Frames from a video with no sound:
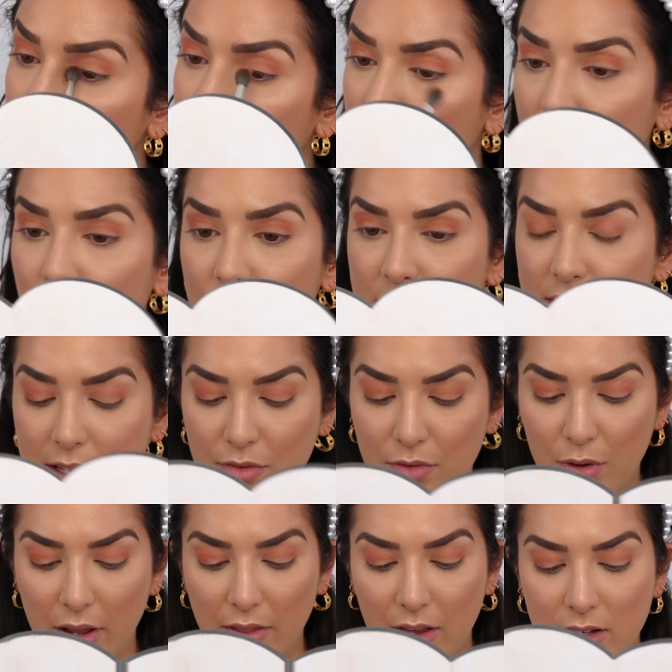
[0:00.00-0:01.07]
But I honestly
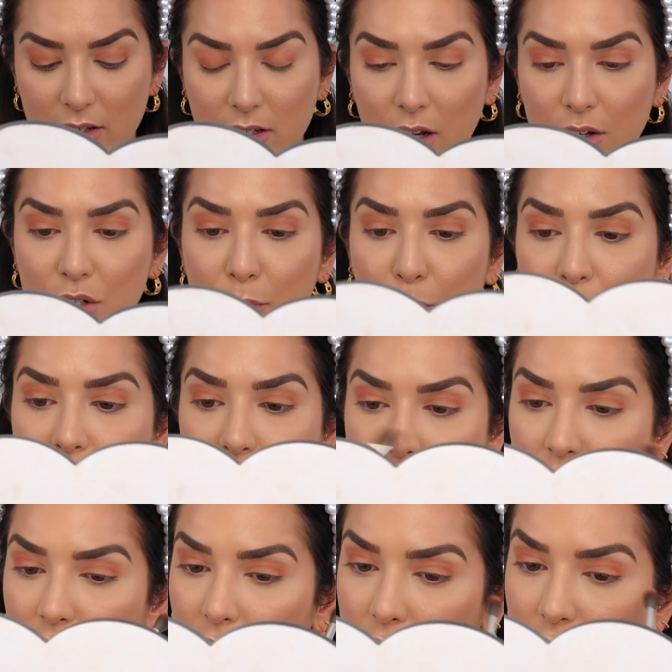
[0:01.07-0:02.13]
feel like they're such a pretty
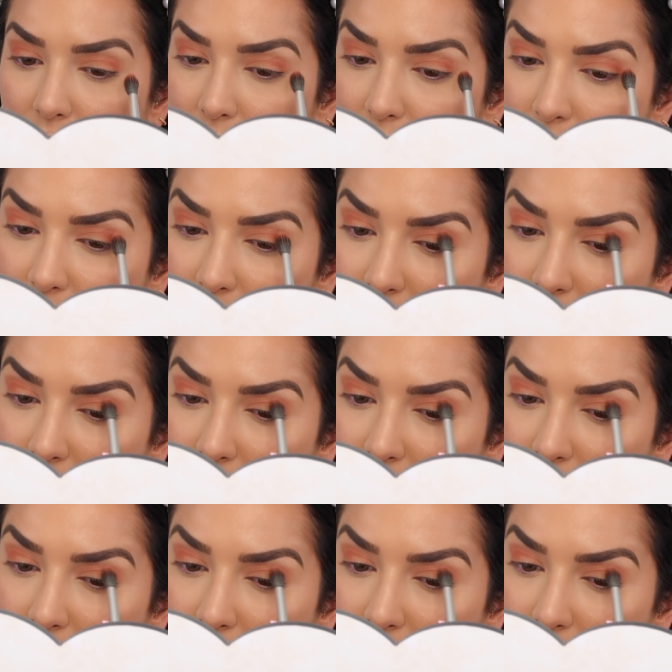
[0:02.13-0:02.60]
colour.